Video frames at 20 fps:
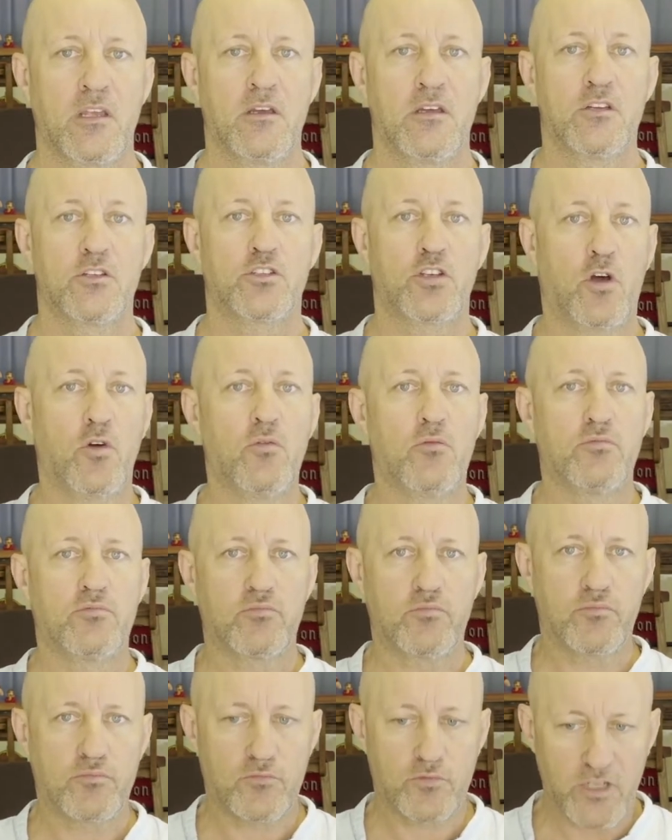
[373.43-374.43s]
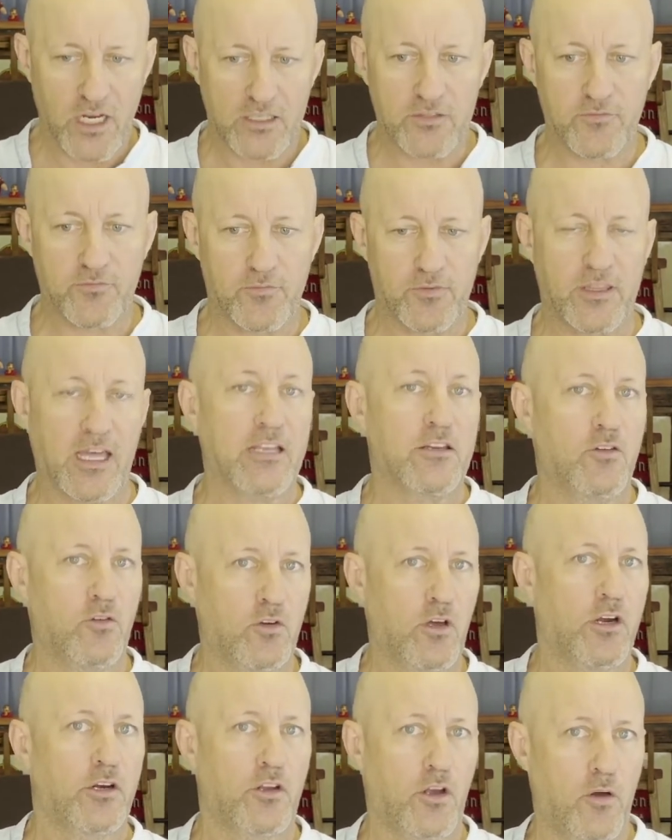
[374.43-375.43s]
so just for that, you've
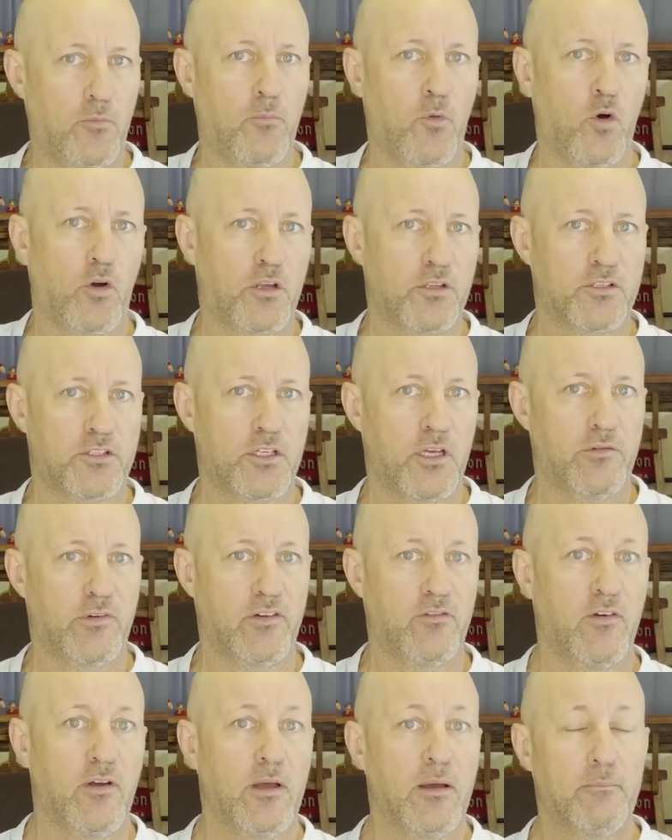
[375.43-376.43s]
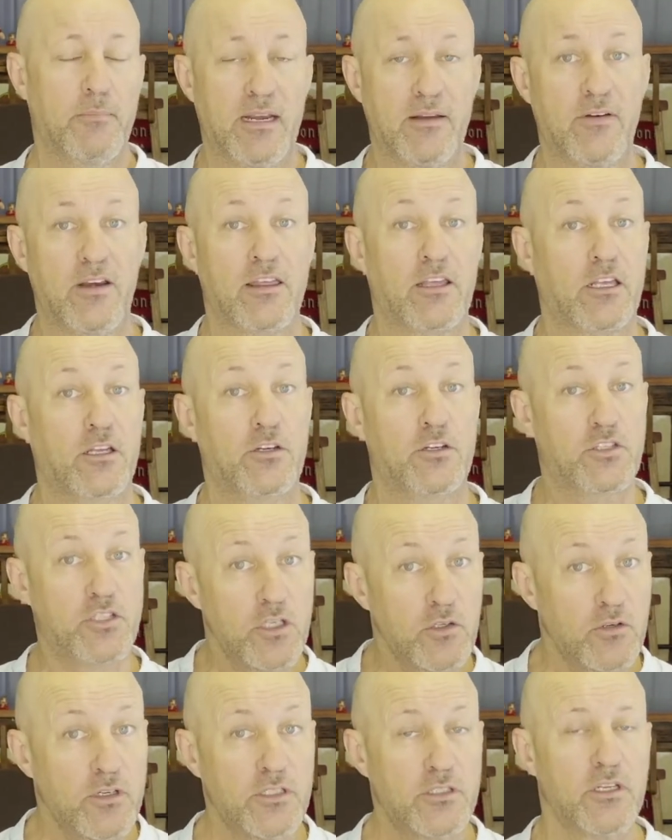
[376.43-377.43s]
got to go more conservative. But if anyone can
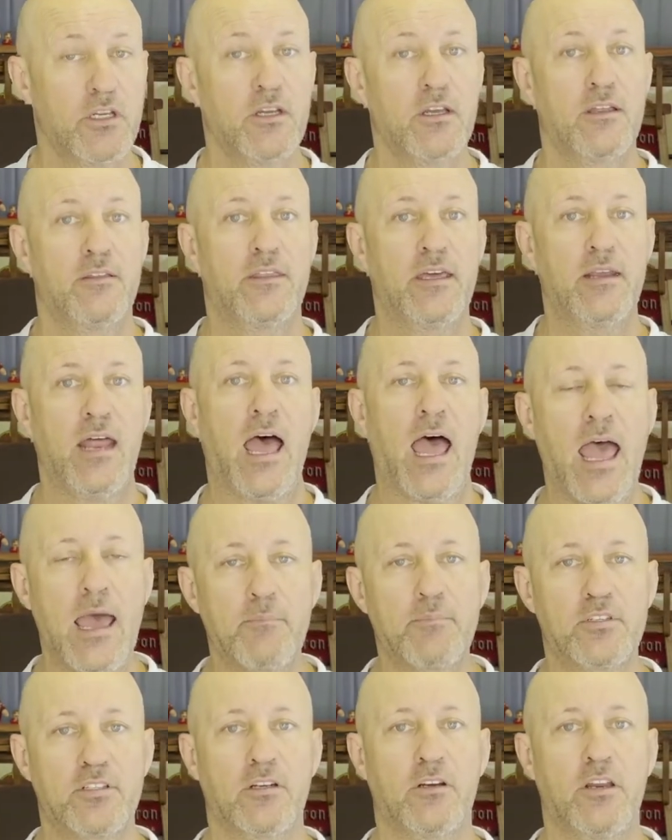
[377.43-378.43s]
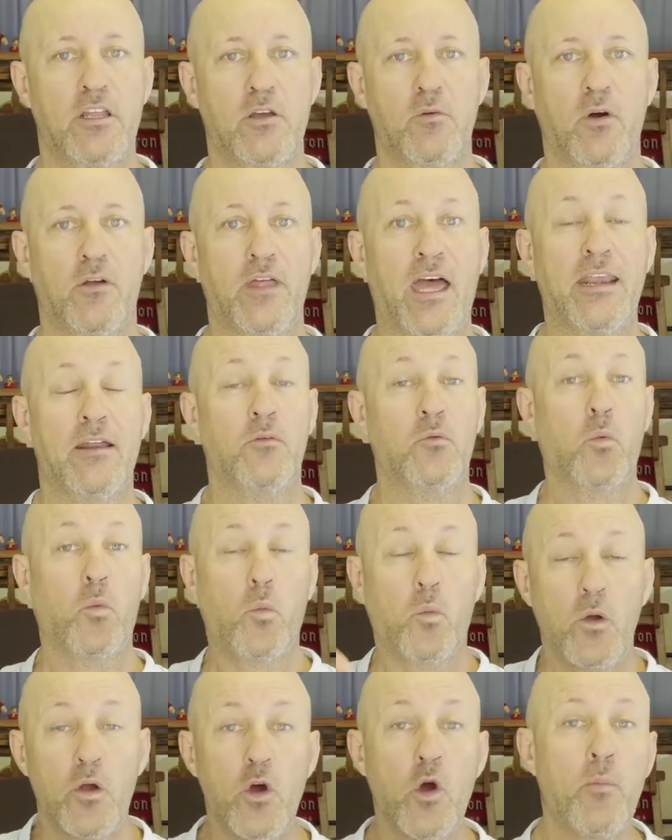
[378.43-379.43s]
do it, then absolutely you want that. And it
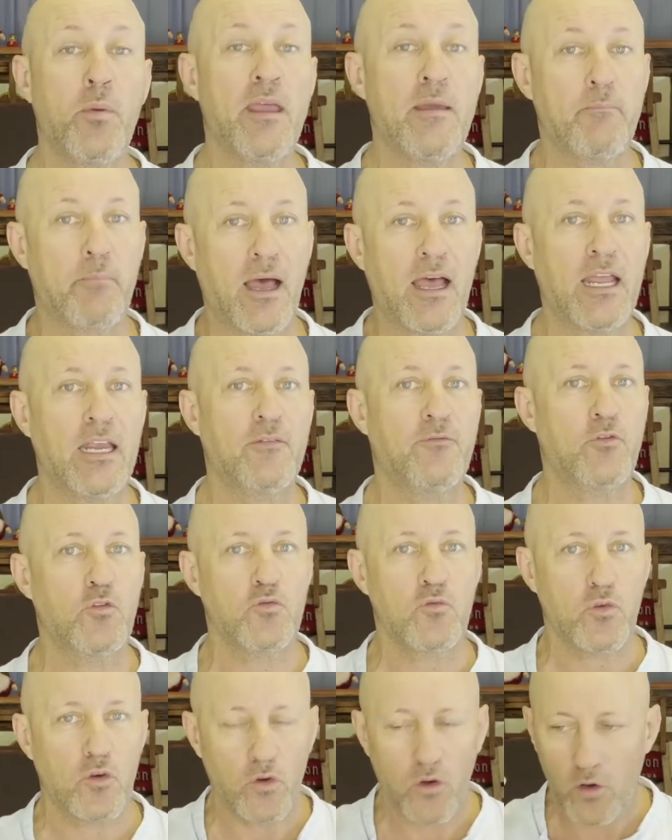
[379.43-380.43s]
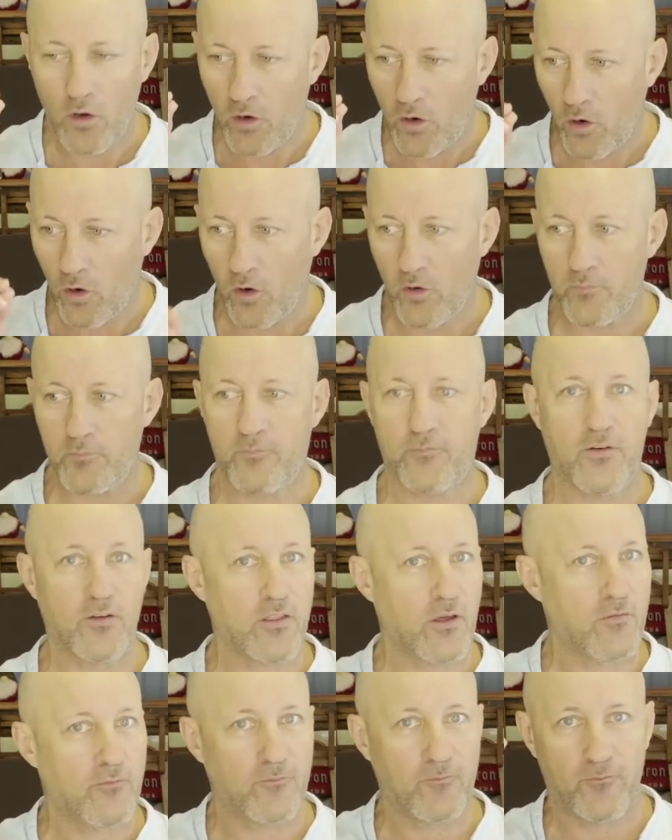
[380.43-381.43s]
will be painful for
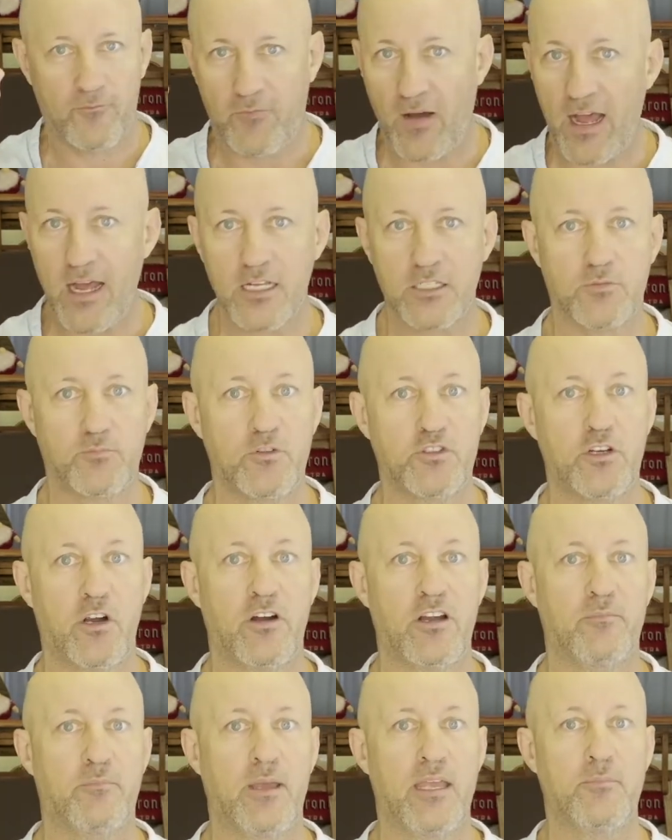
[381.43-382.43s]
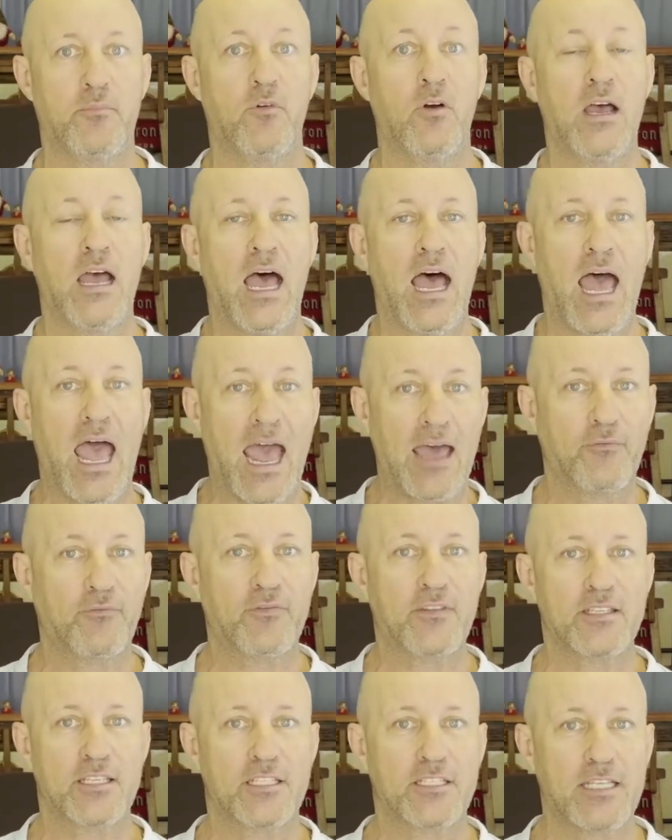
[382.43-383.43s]
the vast majority of people at
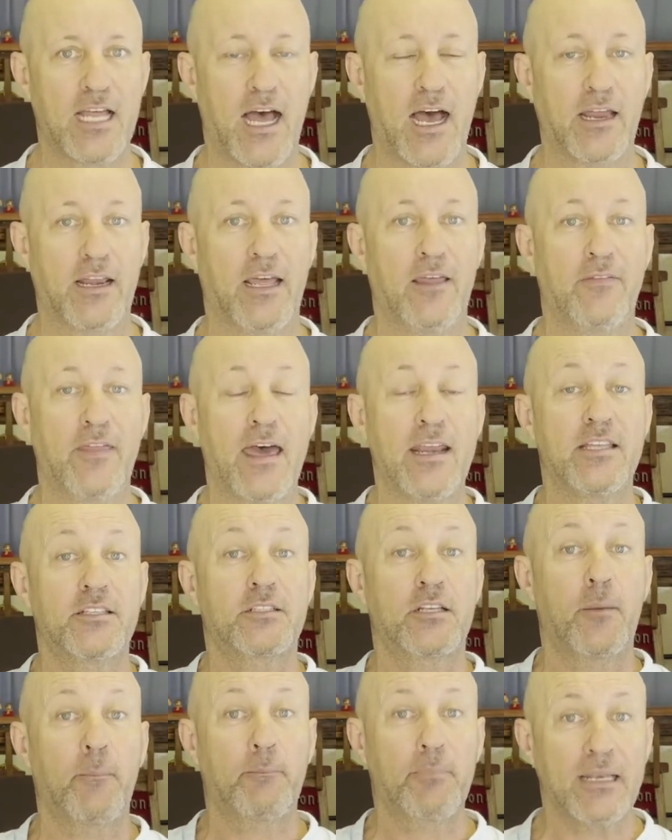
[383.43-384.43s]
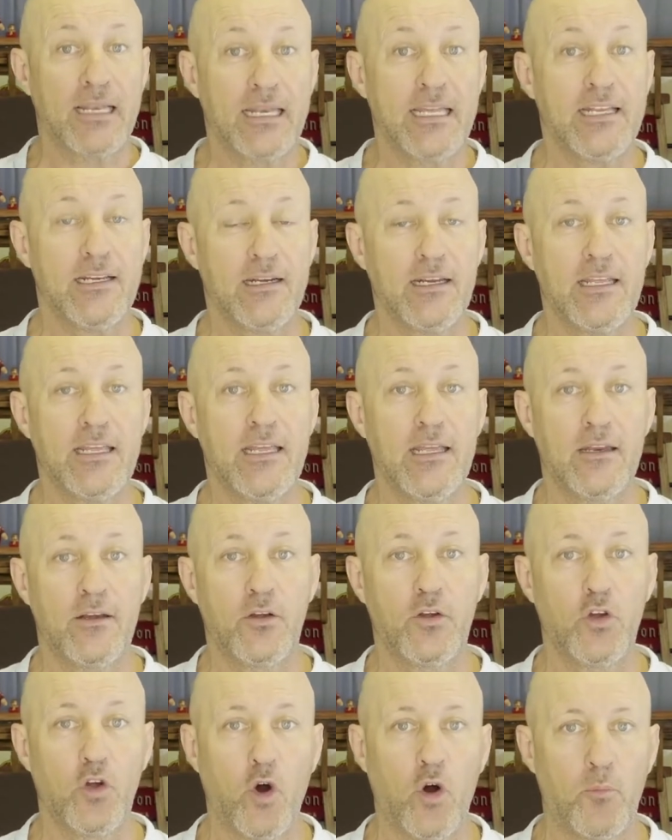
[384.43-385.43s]
the start, and that is completely
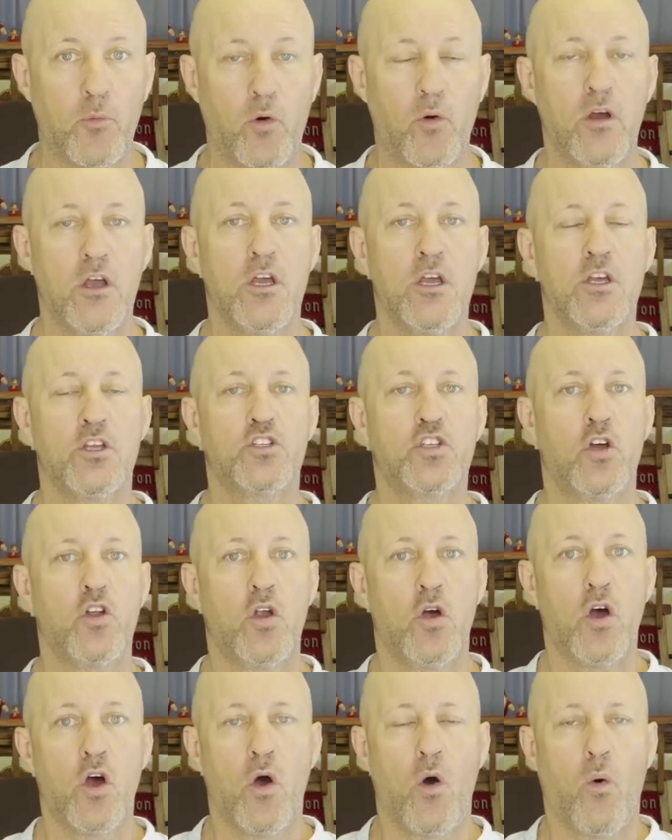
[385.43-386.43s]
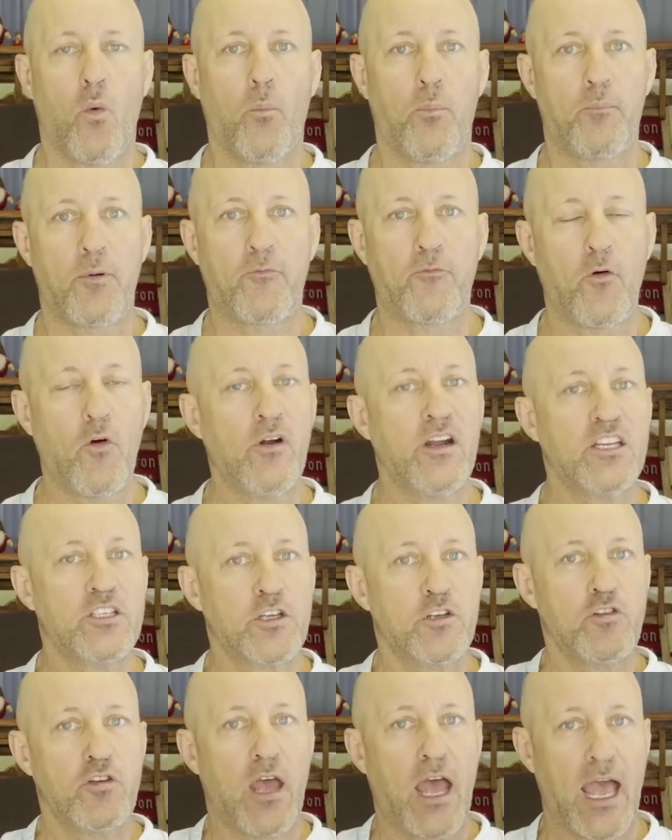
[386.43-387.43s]
normal. So before I show
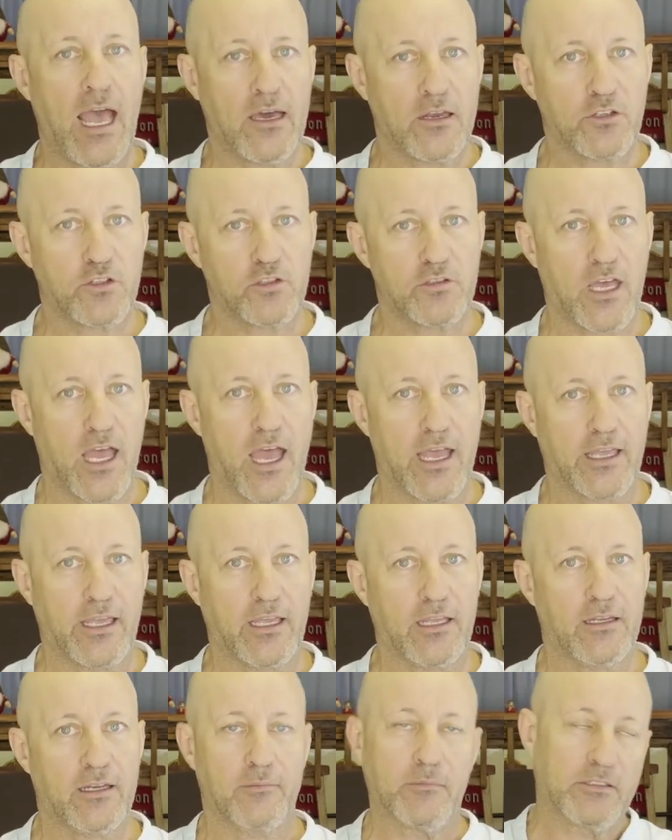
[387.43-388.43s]
you how to do the hanging,